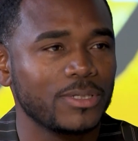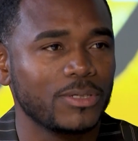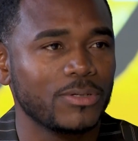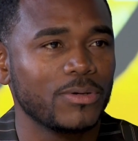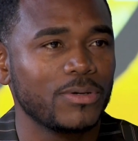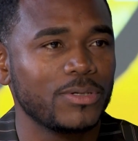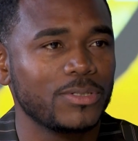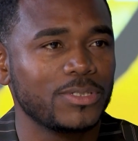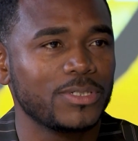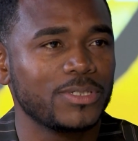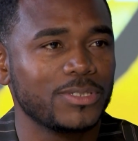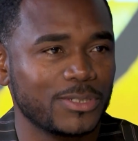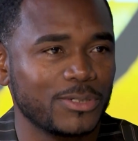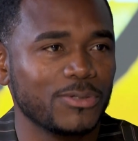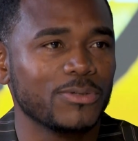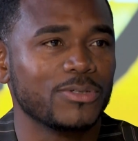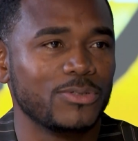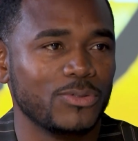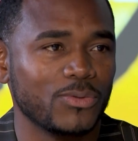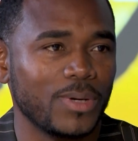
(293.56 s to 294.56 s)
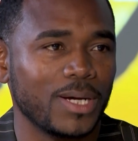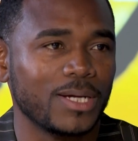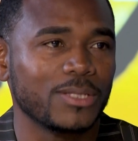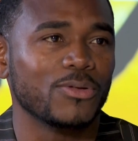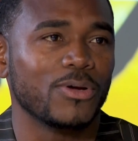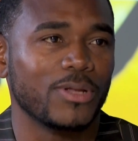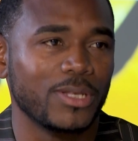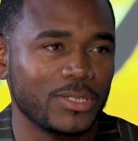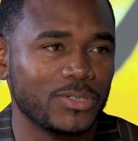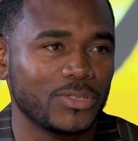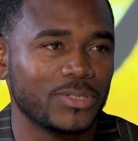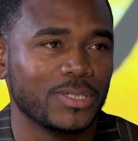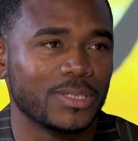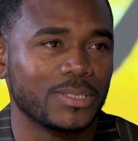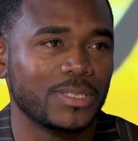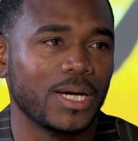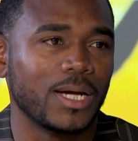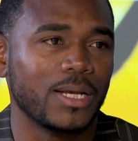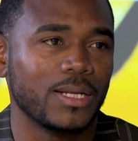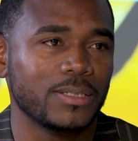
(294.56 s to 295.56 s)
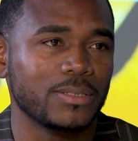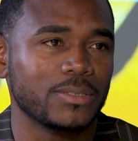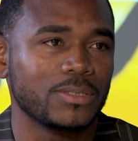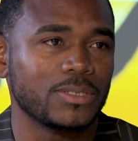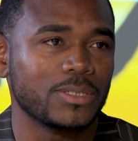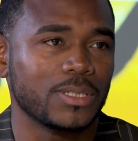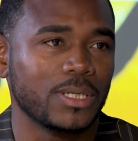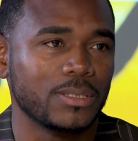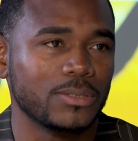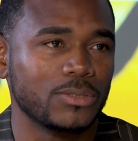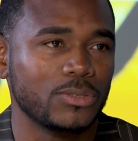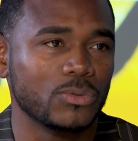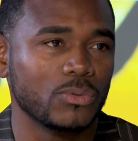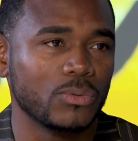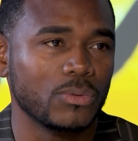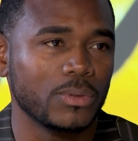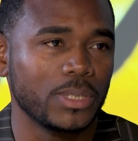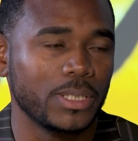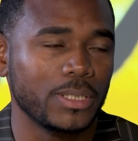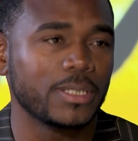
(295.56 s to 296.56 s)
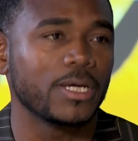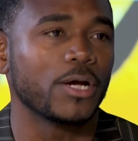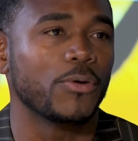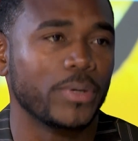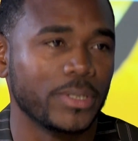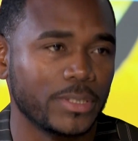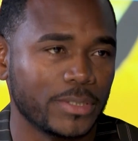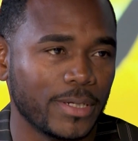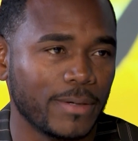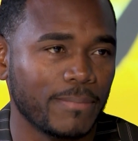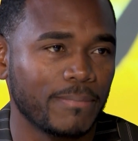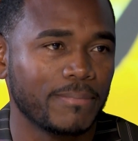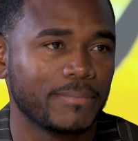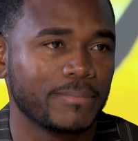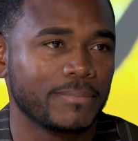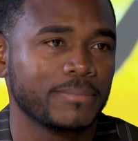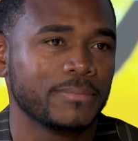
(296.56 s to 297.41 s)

you know, is good to acknowledge the talents and to encourage them.